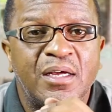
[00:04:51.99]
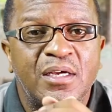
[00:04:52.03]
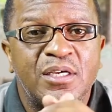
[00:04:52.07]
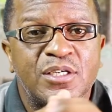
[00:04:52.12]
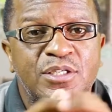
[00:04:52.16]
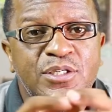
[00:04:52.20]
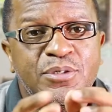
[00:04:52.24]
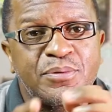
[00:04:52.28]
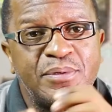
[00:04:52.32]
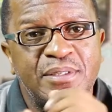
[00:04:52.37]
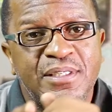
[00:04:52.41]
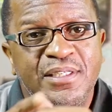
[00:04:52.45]

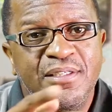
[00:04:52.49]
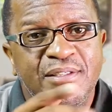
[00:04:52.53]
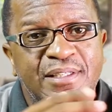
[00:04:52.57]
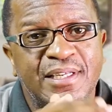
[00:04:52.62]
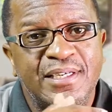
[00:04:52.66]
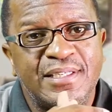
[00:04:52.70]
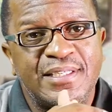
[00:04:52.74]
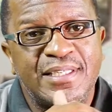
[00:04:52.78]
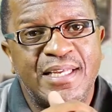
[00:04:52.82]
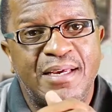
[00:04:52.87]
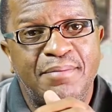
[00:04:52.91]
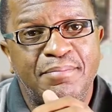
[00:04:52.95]
So until
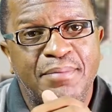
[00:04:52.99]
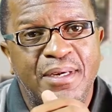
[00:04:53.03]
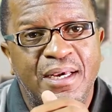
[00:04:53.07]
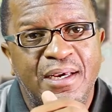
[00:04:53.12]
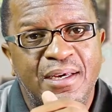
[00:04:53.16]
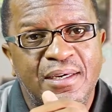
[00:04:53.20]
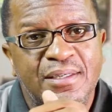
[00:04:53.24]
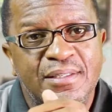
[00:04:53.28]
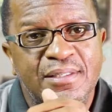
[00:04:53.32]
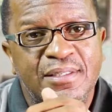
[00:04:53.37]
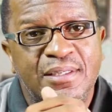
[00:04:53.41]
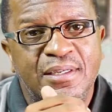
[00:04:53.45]
next time
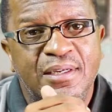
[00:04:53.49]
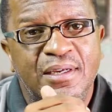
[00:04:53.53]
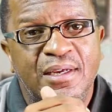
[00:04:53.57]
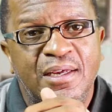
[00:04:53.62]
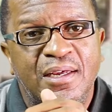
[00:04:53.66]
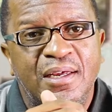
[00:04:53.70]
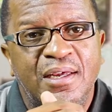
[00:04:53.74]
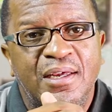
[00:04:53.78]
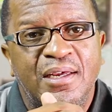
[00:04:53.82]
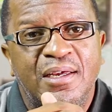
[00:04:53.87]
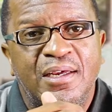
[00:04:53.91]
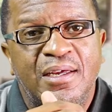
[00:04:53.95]
guys,
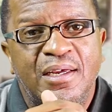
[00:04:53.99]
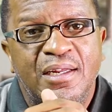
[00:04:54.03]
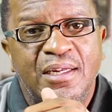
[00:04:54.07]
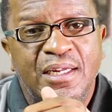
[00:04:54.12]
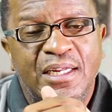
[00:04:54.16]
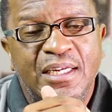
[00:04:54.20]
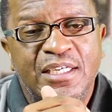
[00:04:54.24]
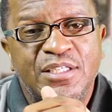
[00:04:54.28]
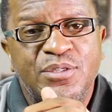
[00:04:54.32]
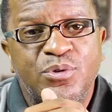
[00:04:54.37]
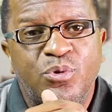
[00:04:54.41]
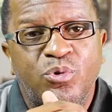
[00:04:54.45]
let
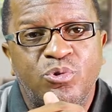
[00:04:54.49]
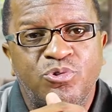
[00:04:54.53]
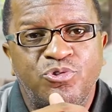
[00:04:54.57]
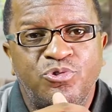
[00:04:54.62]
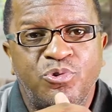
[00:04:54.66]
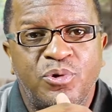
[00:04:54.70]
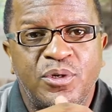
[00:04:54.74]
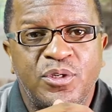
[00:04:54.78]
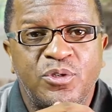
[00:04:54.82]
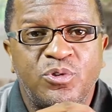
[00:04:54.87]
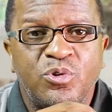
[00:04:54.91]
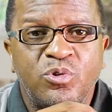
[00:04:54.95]
us all
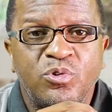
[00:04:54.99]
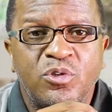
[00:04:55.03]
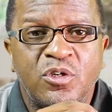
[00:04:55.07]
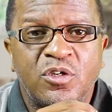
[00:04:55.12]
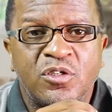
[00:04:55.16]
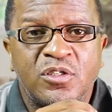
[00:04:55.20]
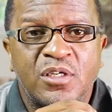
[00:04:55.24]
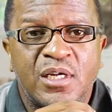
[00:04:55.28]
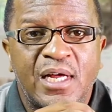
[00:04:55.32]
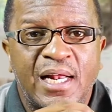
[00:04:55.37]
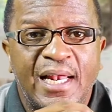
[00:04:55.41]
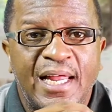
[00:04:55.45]
join Google
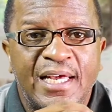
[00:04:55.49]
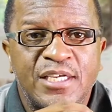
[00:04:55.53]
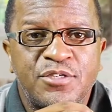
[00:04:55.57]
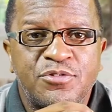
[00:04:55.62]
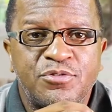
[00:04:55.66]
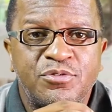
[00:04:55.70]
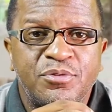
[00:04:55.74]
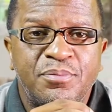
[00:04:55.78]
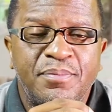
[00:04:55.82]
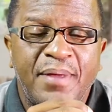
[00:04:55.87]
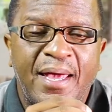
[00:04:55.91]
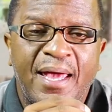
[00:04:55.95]

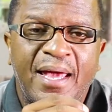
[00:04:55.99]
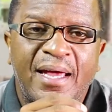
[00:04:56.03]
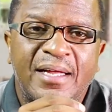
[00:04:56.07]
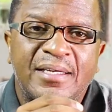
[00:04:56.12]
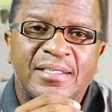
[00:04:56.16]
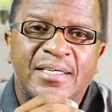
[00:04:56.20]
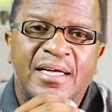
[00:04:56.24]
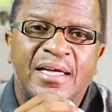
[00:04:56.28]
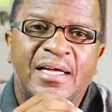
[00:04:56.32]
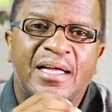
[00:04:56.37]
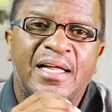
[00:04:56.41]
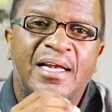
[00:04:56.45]
classroom
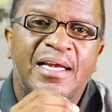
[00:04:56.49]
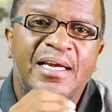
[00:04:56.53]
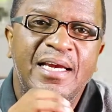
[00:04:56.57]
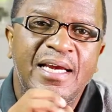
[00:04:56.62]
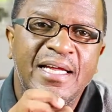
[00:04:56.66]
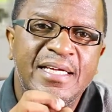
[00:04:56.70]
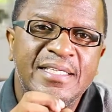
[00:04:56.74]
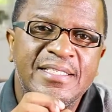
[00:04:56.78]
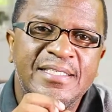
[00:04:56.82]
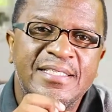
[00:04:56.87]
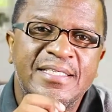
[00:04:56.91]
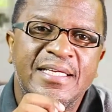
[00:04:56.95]
and
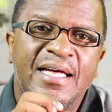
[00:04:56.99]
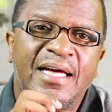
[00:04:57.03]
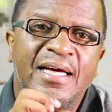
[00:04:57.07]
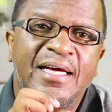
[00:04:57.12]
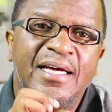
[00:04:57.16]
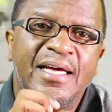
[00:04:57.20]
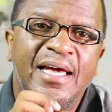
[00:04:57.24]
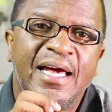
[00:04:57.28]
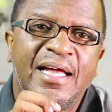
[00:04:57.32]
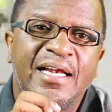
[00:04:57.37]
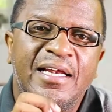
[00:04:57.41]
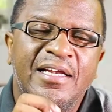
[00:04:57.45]
let's
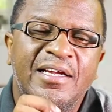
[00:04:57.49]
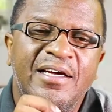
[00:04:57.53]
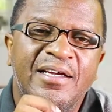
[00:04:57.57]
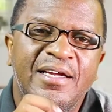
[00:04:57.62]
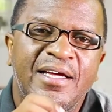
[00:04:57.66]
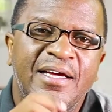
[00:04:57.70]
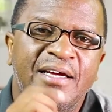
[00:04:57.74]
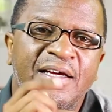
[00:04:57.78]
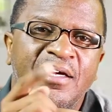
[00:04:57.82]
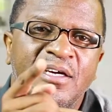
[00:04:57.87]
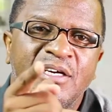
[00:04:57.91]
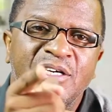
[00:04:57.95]
get
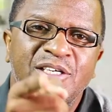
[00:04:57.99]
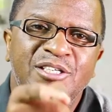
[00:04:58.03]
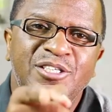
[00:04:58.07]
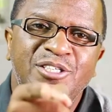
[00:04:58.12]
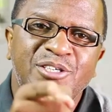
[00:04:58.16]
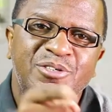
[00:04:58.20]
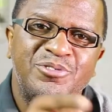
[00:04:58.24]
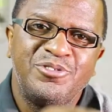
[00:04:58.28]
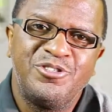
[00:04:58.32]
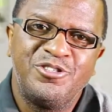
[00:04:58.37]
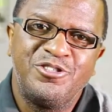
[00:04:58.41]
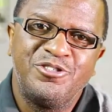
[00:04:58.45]
learning.
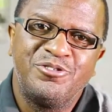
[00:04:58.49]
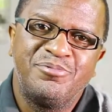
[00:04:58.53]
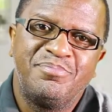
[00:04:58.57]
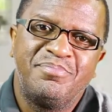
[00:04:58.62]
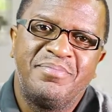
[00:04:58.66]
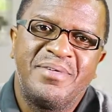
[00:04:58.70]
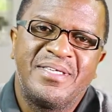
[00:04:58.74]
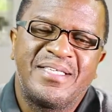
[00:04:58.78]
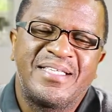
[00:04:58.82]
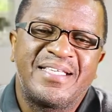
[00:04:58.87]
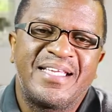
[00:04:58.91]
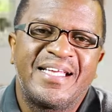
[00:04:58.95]
Don't you
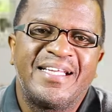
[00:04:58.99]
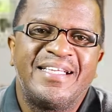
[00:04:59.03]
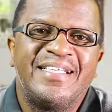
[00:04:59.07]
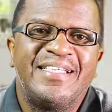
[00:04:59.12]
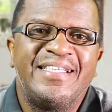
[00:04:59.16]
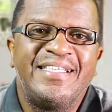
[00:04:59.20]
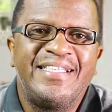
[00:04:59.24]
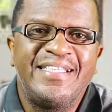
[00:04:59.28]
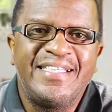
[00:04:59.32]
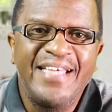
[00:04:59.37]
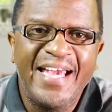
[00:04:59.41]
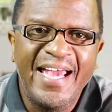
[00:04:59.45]
miss
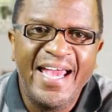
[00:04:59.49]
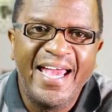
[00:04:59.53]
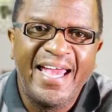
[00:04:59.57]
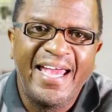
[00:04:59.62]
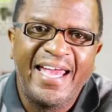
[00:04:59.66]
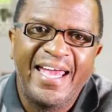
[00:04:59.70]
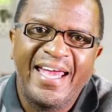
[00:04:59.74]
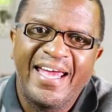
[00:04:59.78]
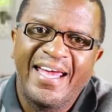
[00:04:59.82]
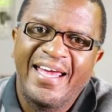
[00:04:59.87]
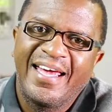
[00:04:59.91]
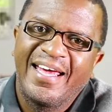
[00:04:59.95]
a day
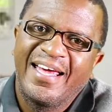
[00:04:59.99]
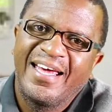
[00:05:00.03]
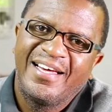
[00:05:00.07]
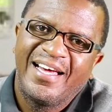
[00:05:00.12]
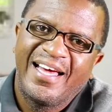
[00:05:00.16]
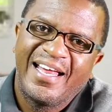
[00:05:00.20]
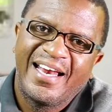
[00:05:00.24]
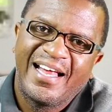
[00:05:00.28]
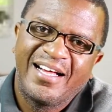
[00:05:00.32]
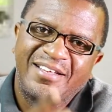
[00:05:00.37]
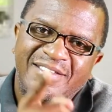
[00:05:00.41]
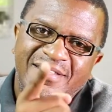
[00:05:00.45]

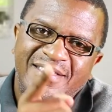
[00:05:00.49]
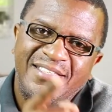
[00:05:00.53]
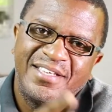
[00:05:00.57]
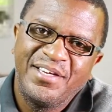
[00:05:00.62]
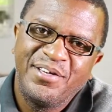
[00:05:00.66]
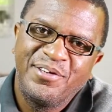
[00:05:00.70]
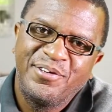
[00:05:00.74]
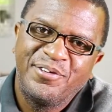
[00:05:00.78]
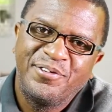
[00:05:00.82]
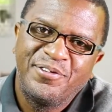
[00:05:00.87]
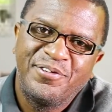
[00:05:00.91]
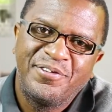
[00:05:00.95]
and I'll see
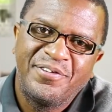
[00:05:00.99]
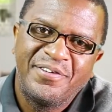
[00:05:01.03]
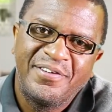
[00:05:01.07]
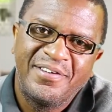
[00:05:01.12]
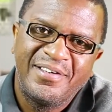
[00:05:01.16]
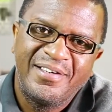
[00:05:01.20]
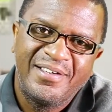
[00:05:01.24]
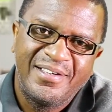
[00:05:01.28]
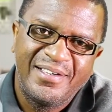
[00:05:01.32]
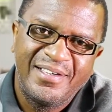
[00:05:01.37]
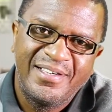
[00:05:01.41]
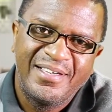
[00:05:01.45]
you
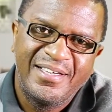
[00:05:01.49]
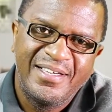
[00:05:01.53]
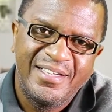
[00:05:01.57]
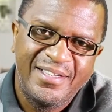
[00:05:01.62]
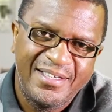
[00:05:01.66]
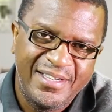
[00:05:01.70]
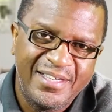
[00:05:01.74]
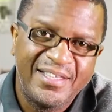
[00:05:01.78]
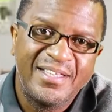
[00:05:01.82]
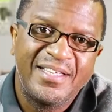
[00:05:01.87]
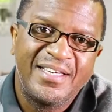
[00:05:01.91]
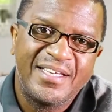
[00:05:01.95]

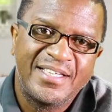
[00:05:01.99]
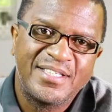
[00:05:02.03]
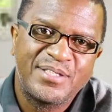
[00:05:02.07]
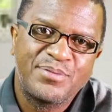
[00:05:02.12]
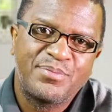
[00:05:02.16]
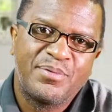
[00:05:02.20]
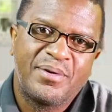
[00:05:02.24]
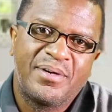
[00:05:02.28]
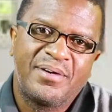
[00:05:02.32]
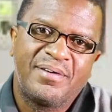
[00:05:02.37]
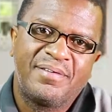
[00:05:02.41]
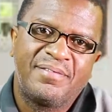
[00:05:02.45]
in the next
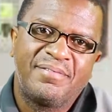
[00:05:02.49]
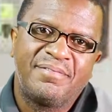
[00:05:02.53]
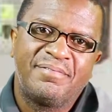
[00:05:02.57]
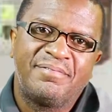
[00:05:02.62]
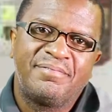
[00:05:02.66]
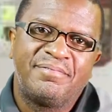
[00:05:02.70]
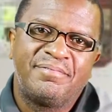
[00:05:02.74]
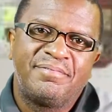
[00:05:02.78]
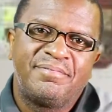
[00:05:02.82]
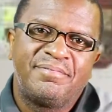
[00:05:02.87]
one.